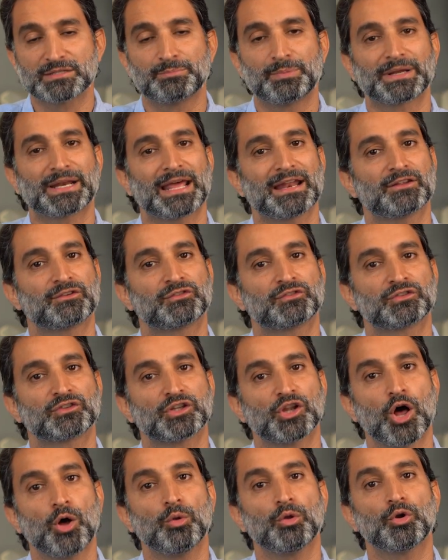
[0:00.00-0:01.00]
but at a
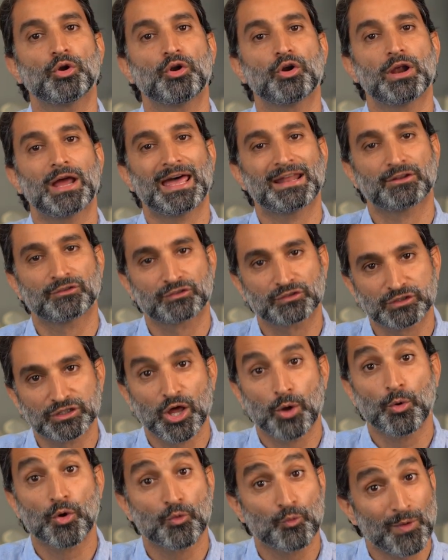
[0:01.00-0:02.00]

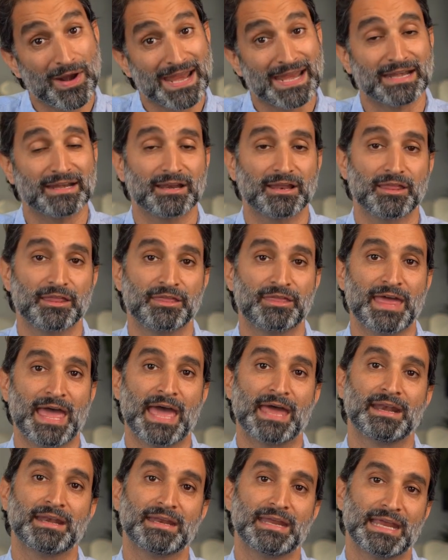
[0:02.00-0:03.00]
slower rate
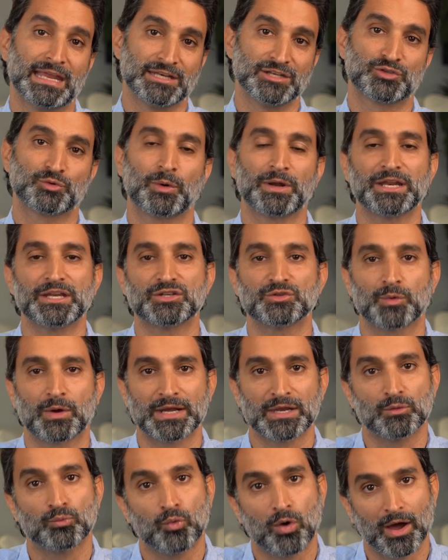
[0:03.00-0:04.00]
than in
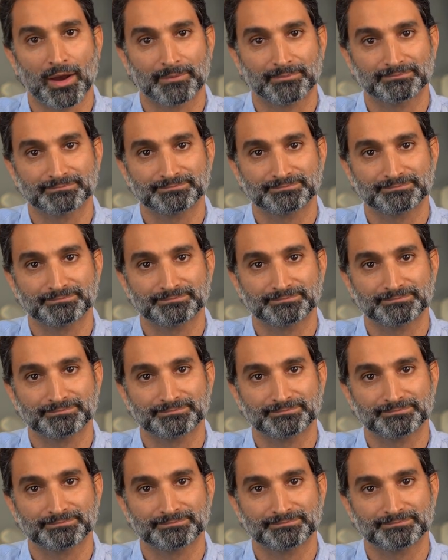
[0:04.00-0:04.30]
2021.